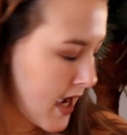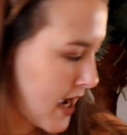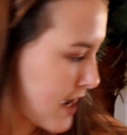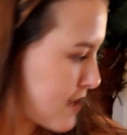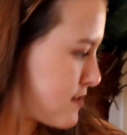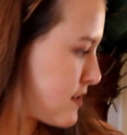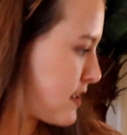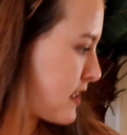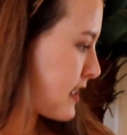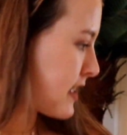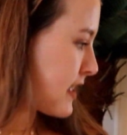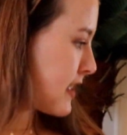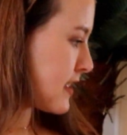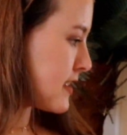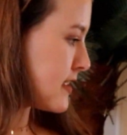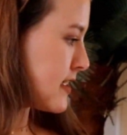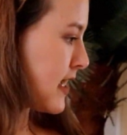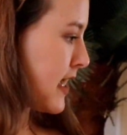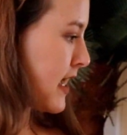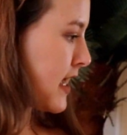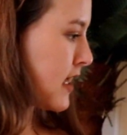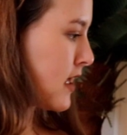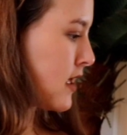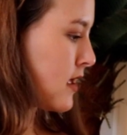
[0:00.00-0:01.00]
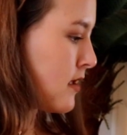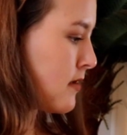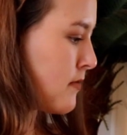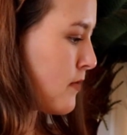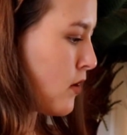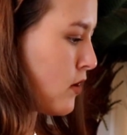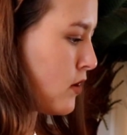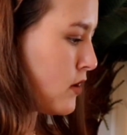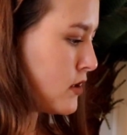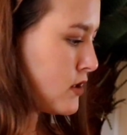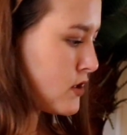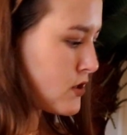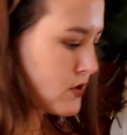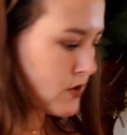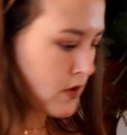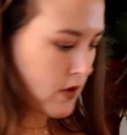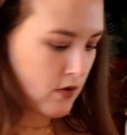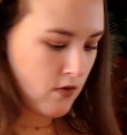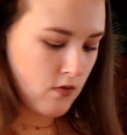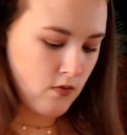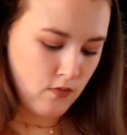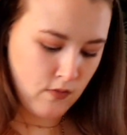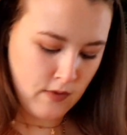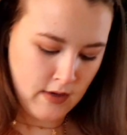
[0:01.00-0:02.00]
And then it came also
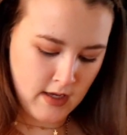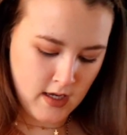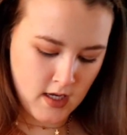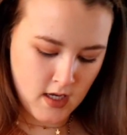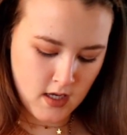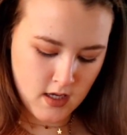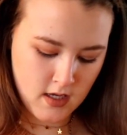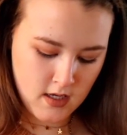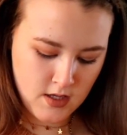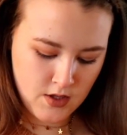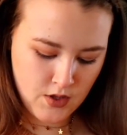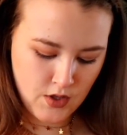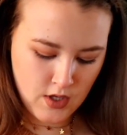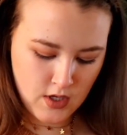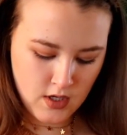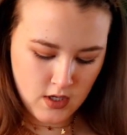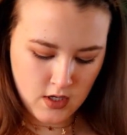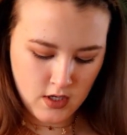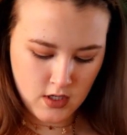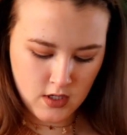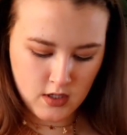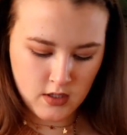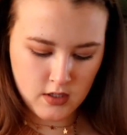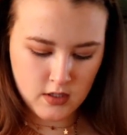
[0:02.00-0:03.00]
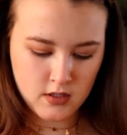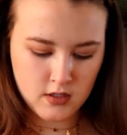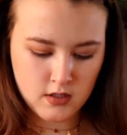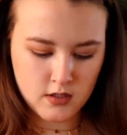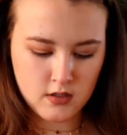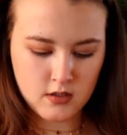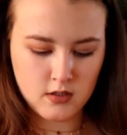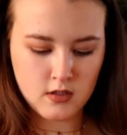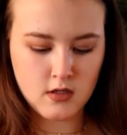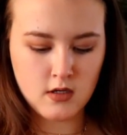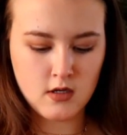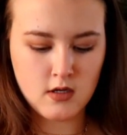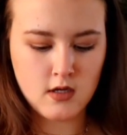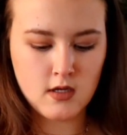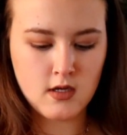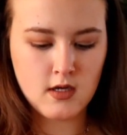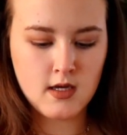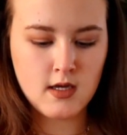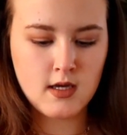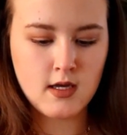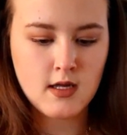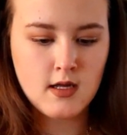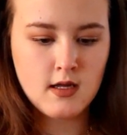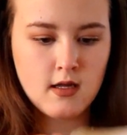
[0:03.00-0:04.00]

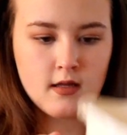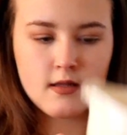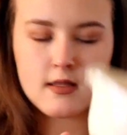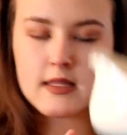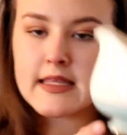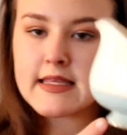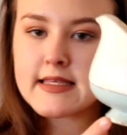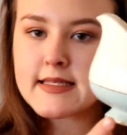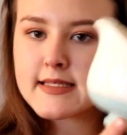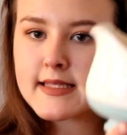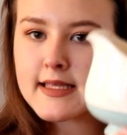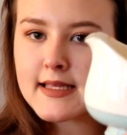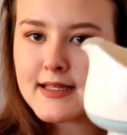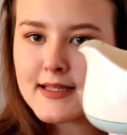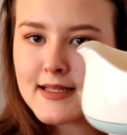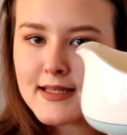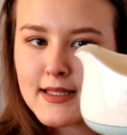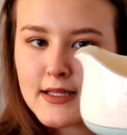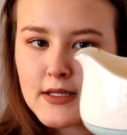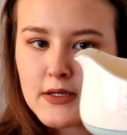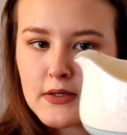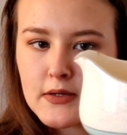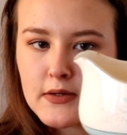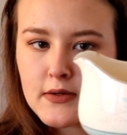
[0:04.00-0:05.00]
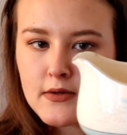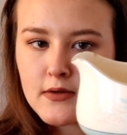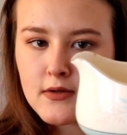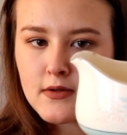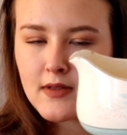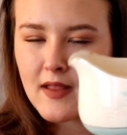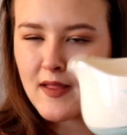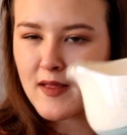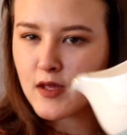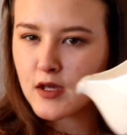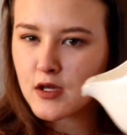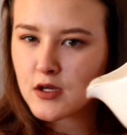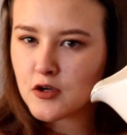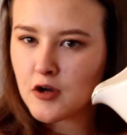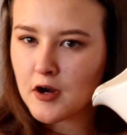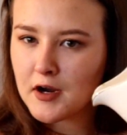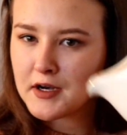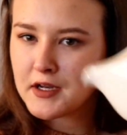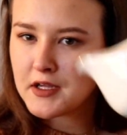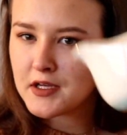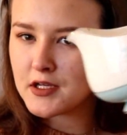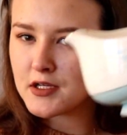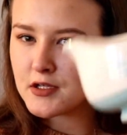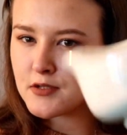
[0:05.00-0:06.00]
with this little like
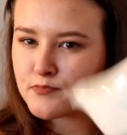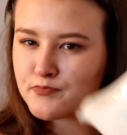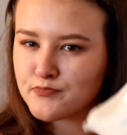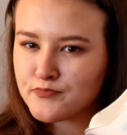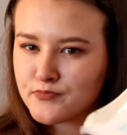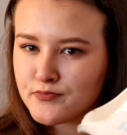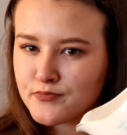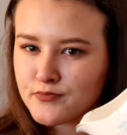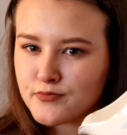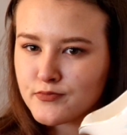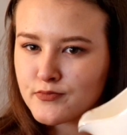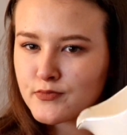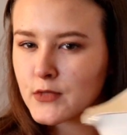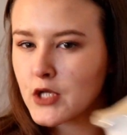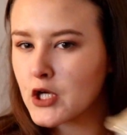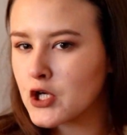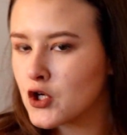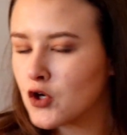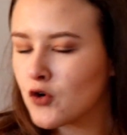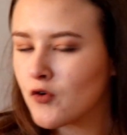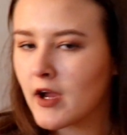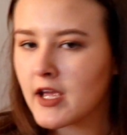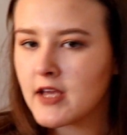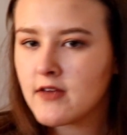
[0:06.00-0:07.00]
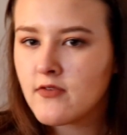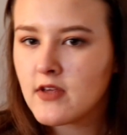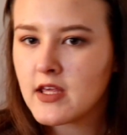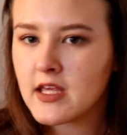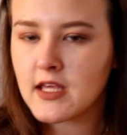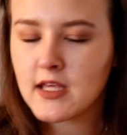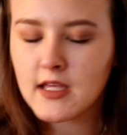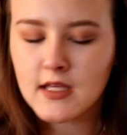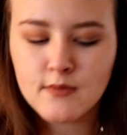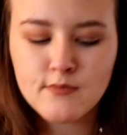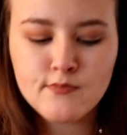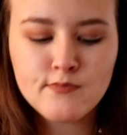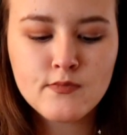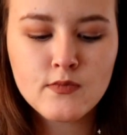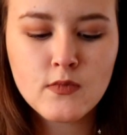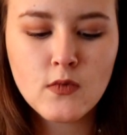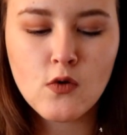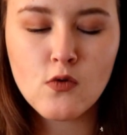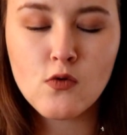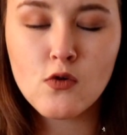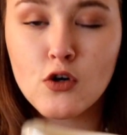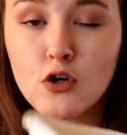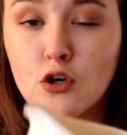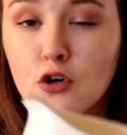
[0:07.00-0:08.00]
kind of gravy
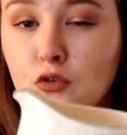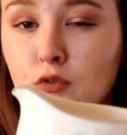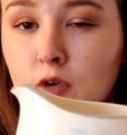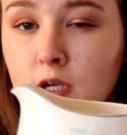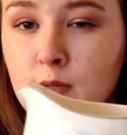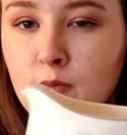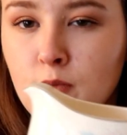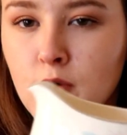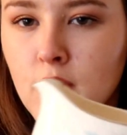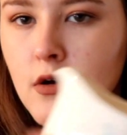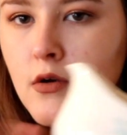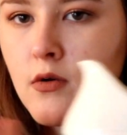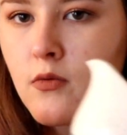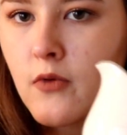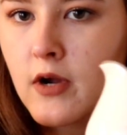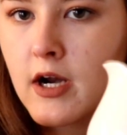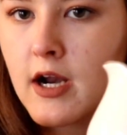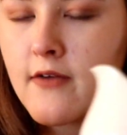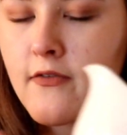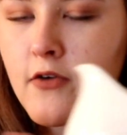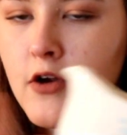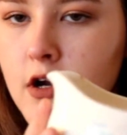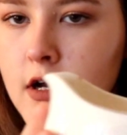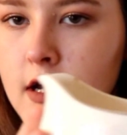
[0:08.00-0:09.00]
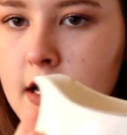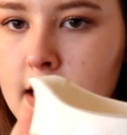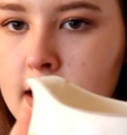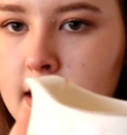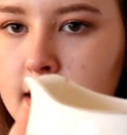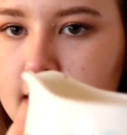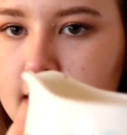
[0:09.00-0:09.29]
or creamer, whatever,